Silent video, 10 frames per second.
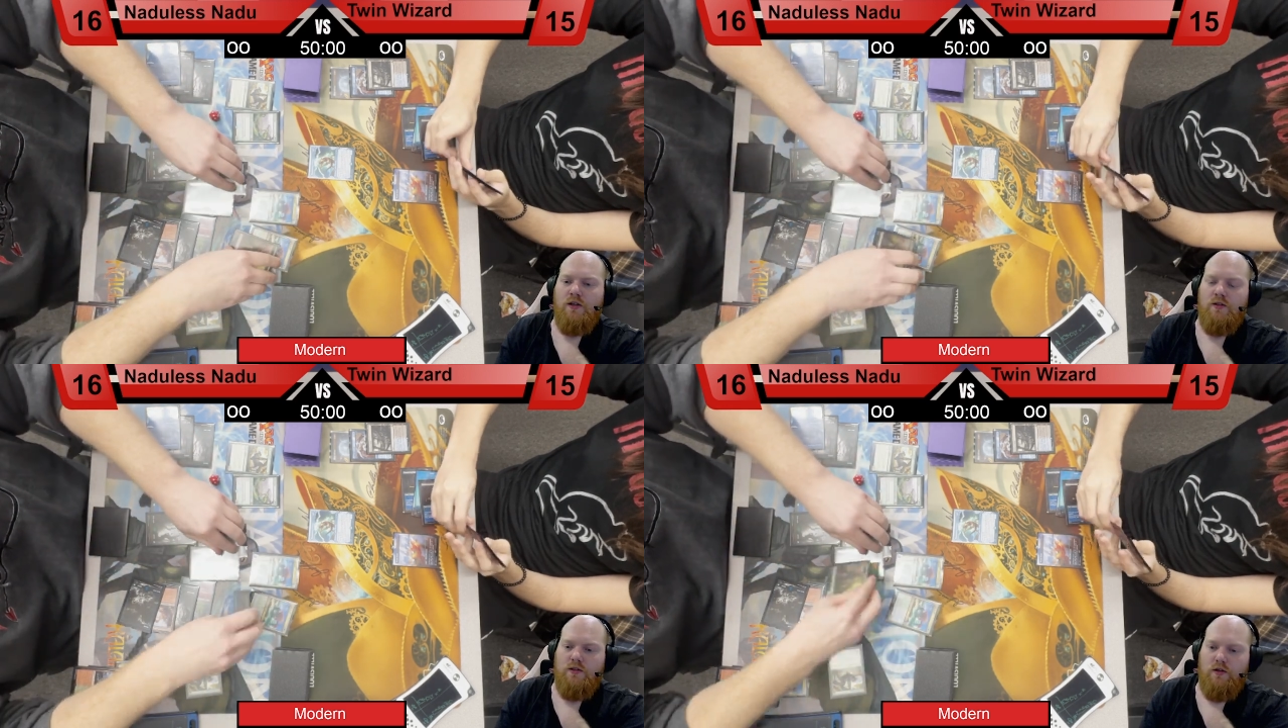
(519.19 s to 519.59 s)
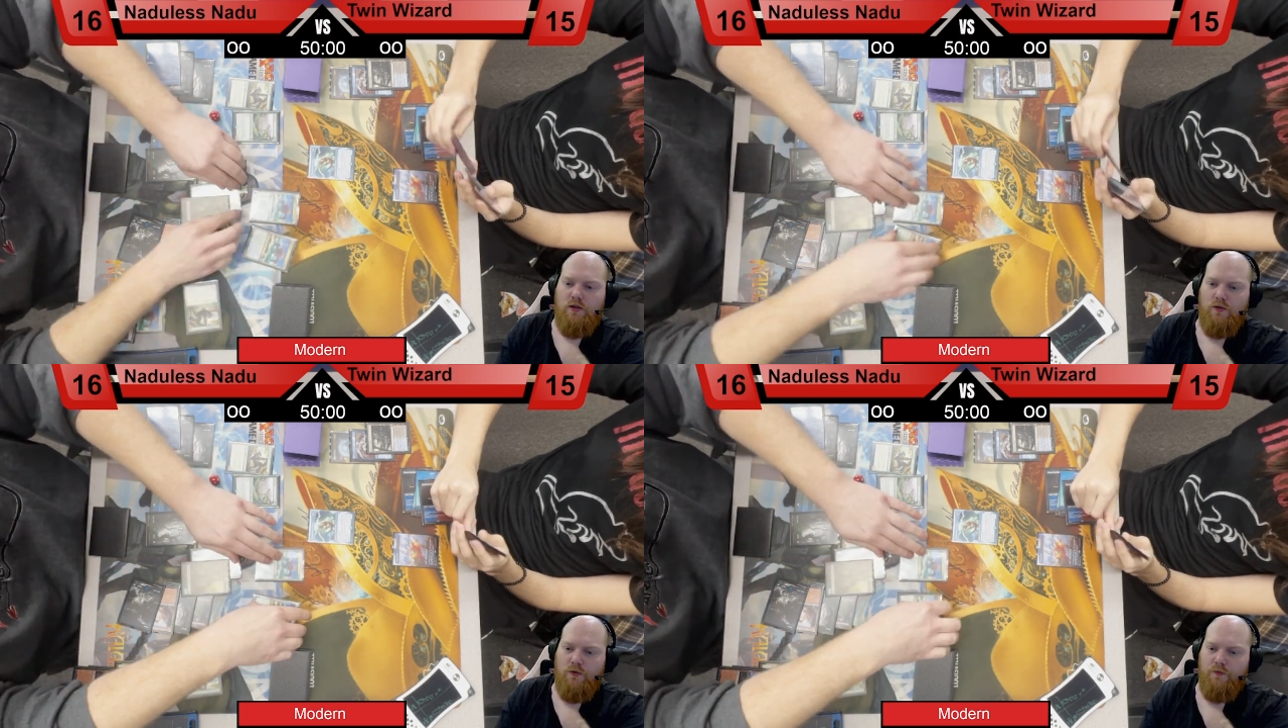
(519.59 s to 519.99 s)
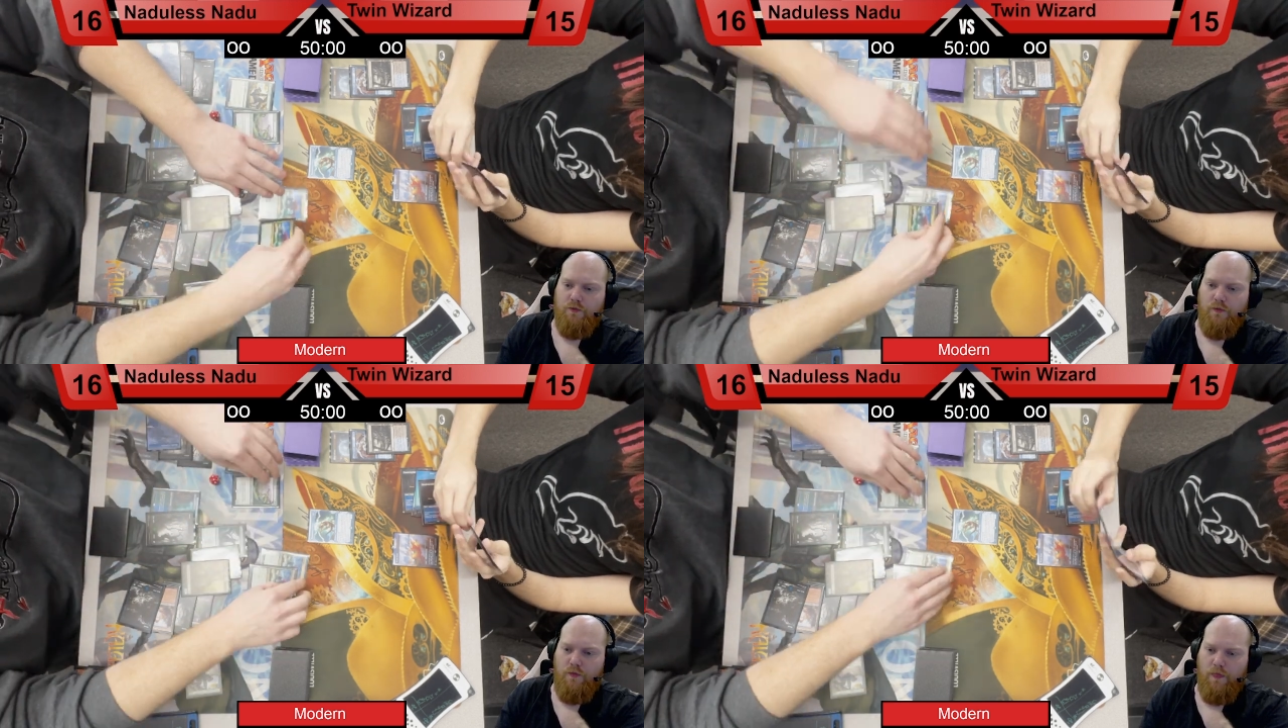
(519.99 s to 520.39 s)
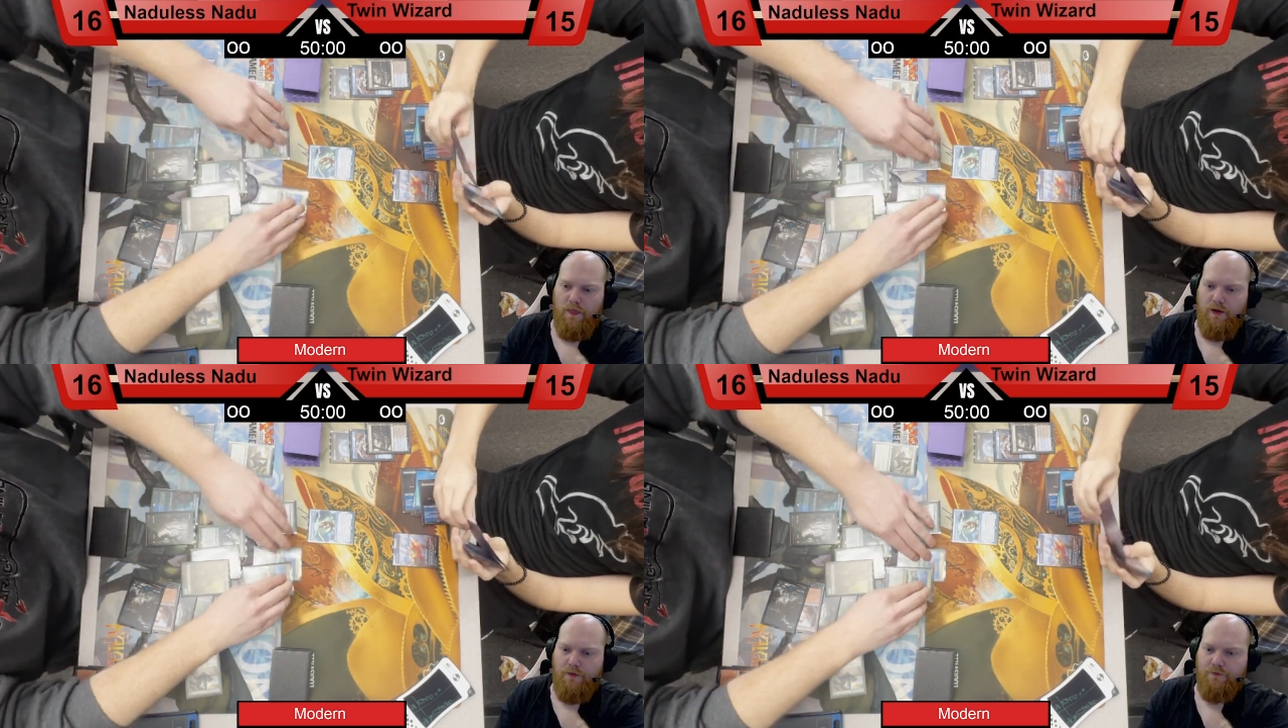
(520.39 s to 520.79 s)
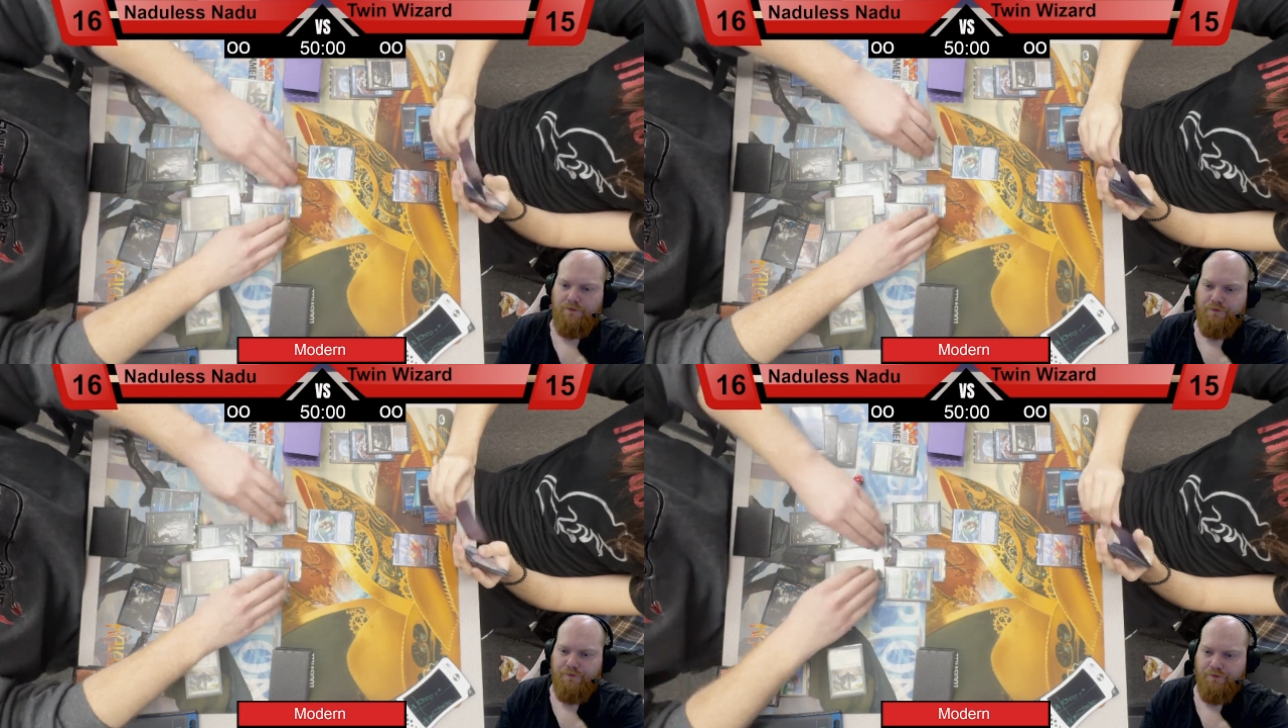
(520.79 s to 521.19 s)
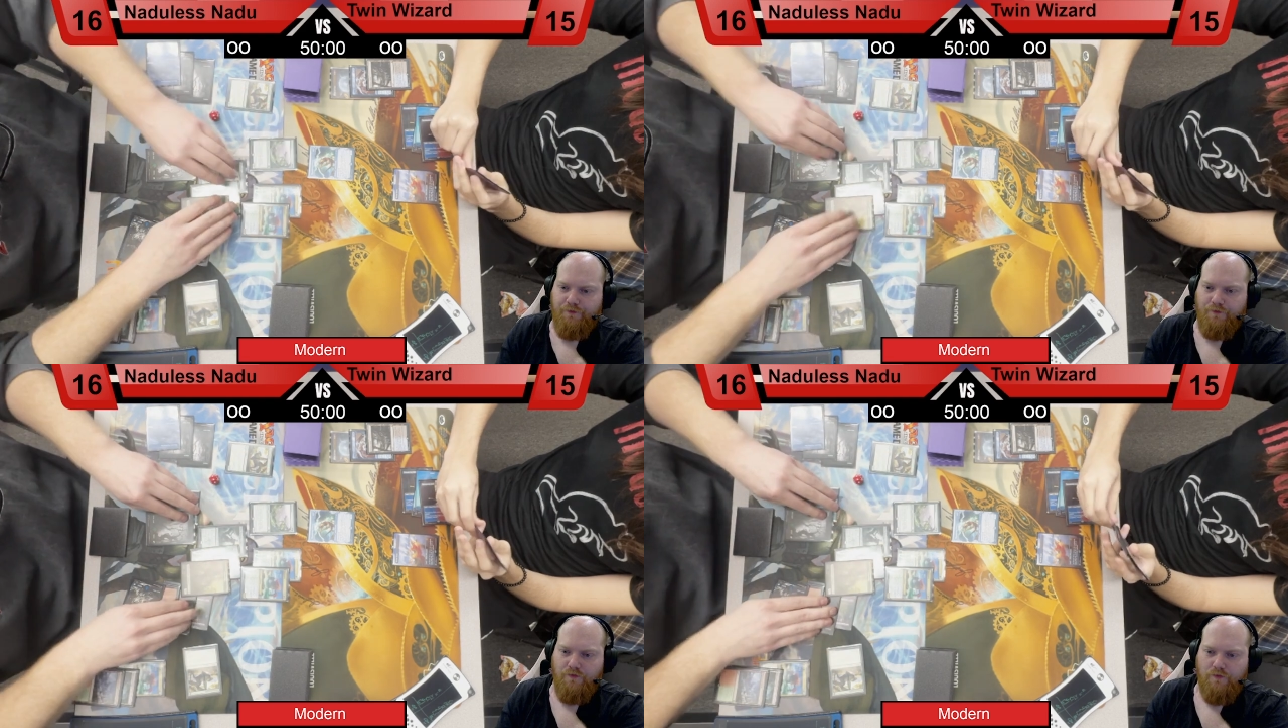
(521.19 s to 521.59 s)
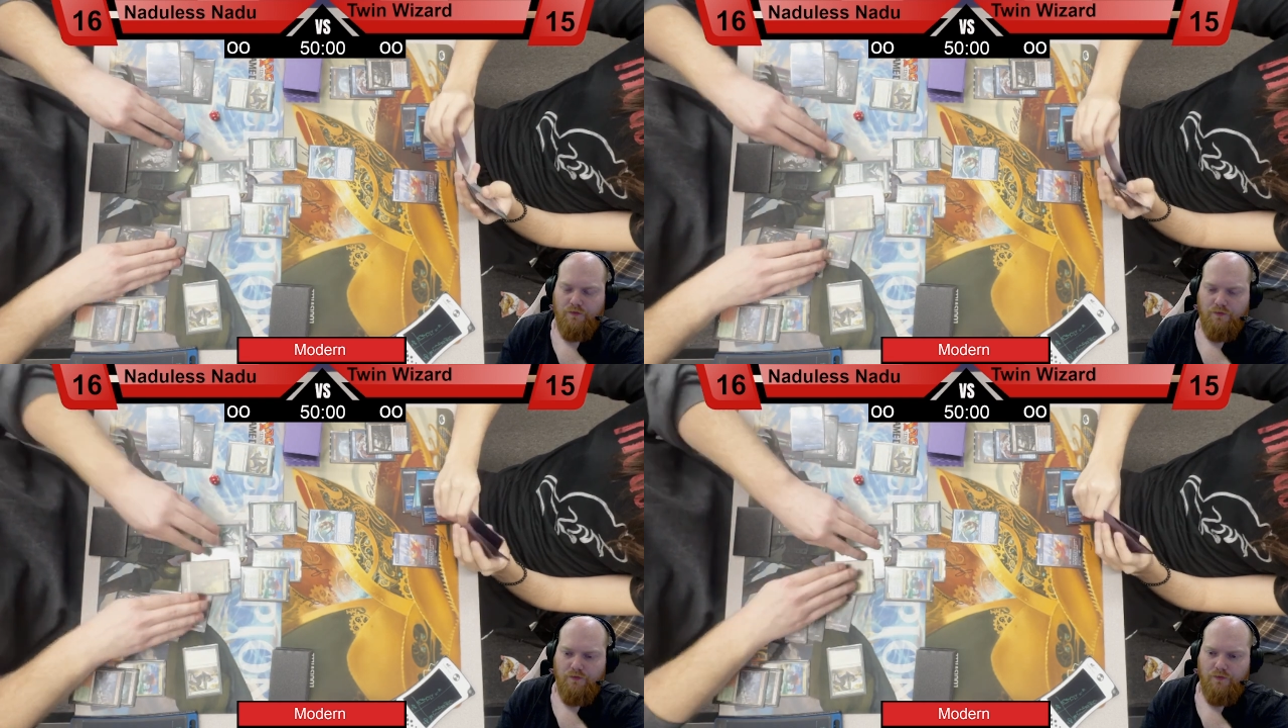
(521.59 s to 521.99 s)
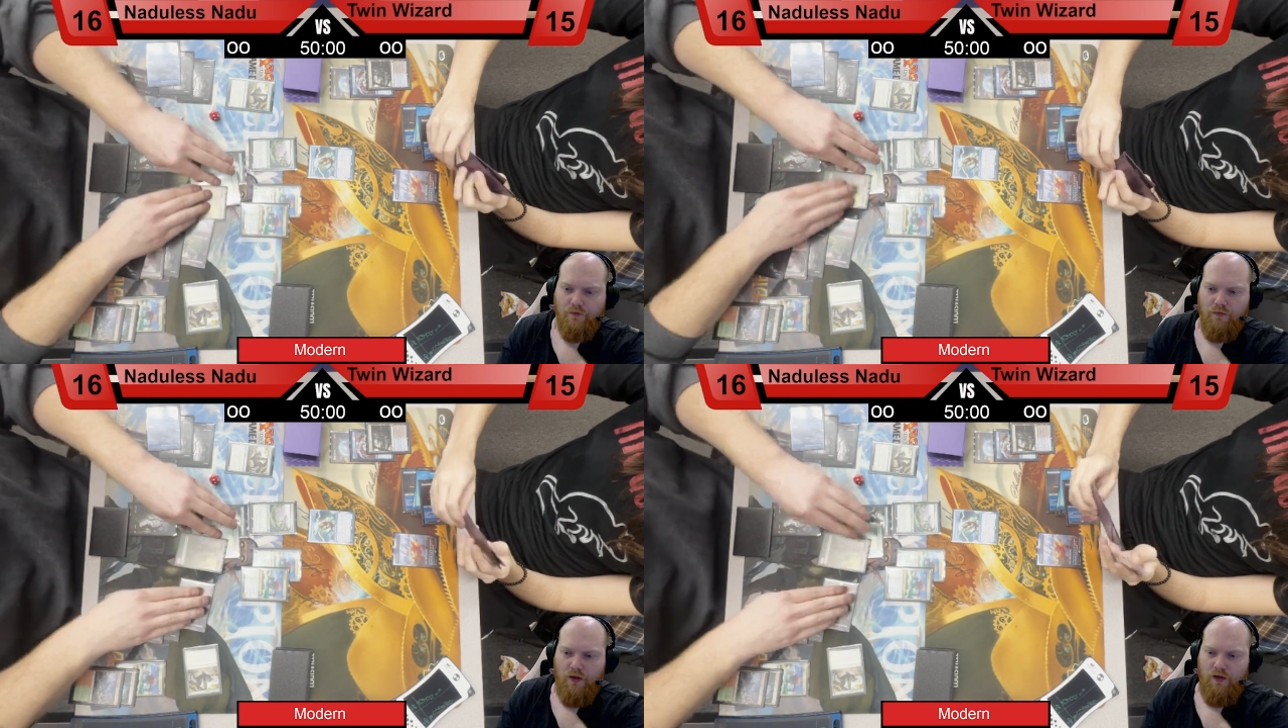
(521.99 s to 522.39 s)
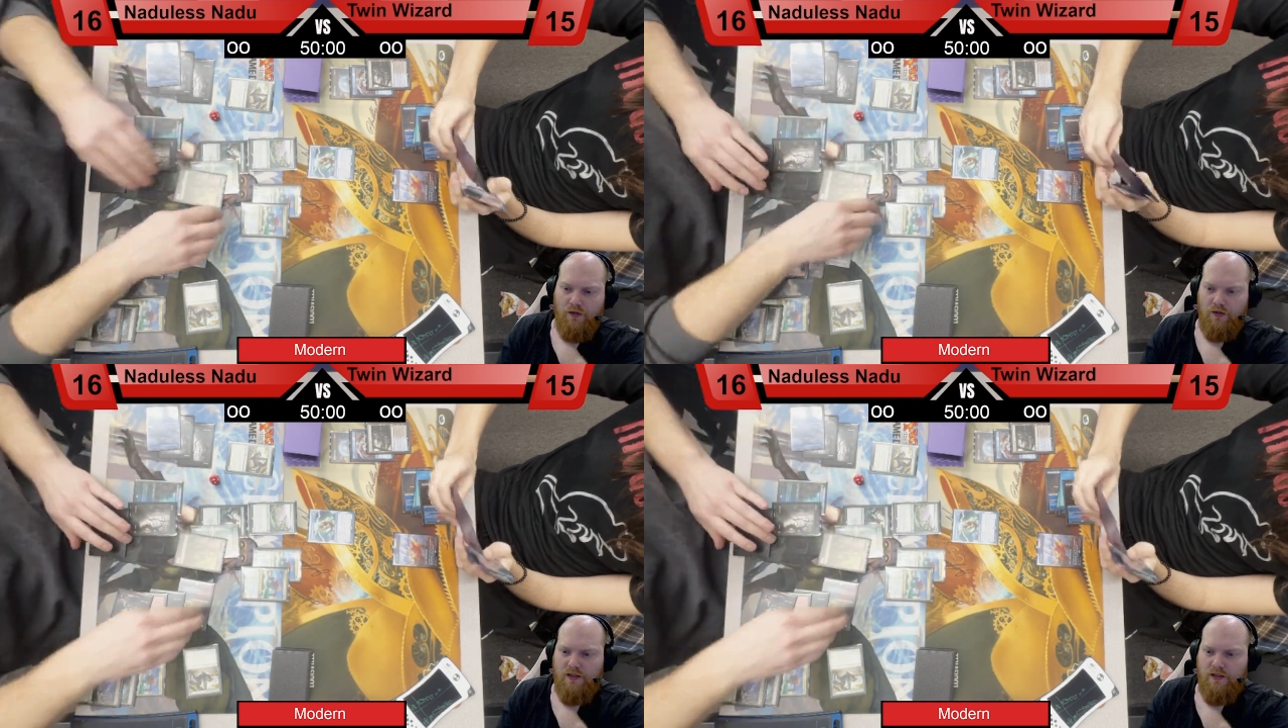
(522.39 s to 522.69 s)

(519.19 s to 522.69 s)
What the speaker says: So So